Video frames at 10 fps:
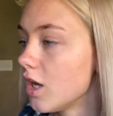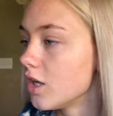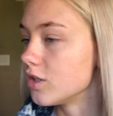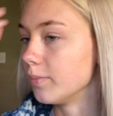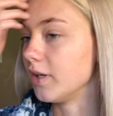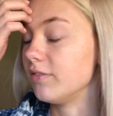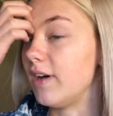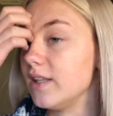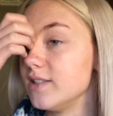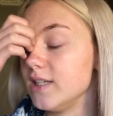something
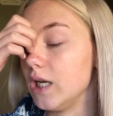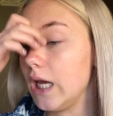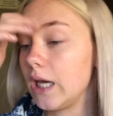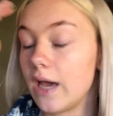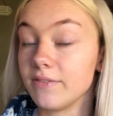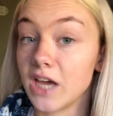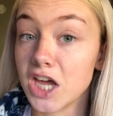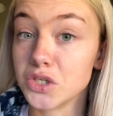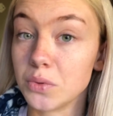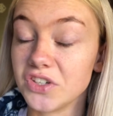fancy like
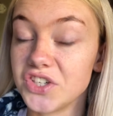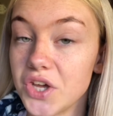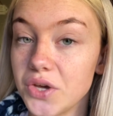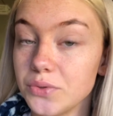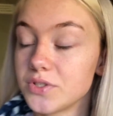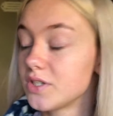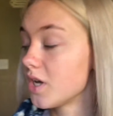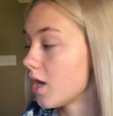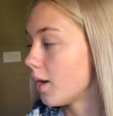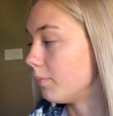avocado on toast.
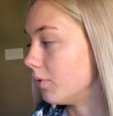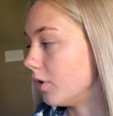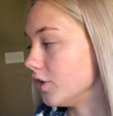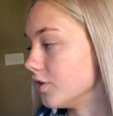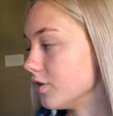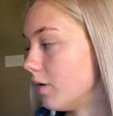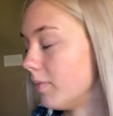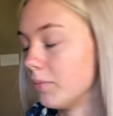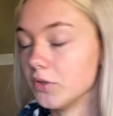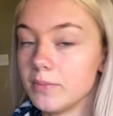But I just thought my
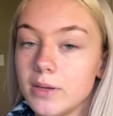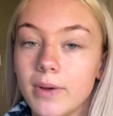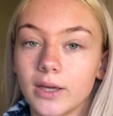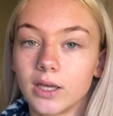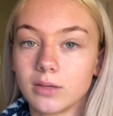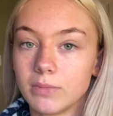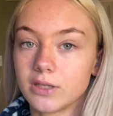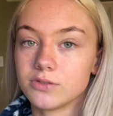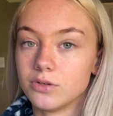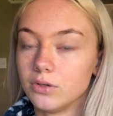mother made pancake
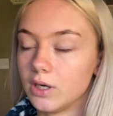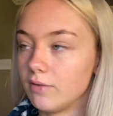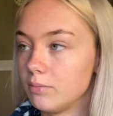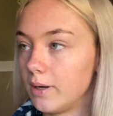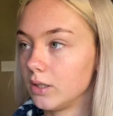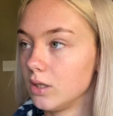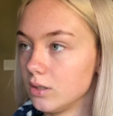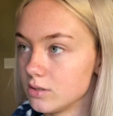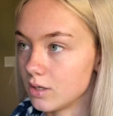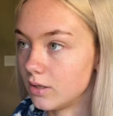mix, so I'm going to have a pancake
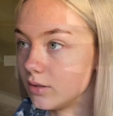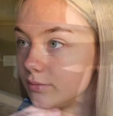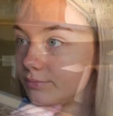instead.